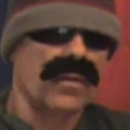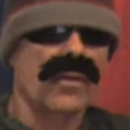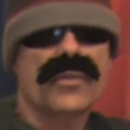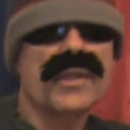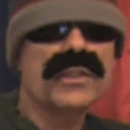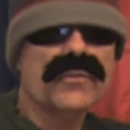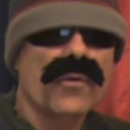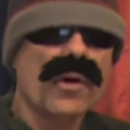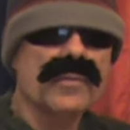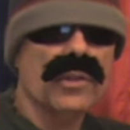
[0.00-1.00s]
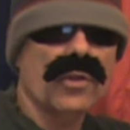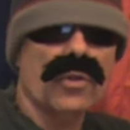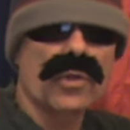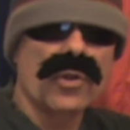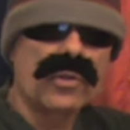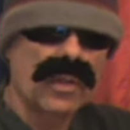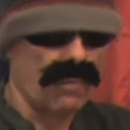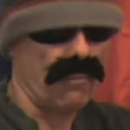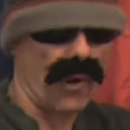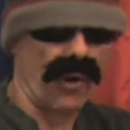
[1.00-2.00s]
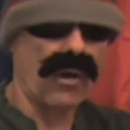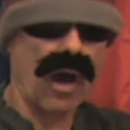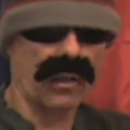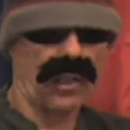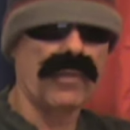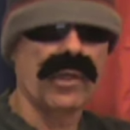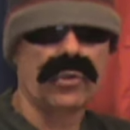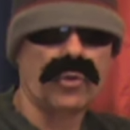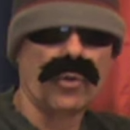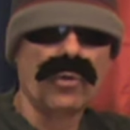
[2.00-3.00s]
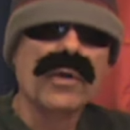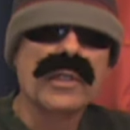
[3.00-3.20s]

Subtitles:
These forms include, but are not limited to,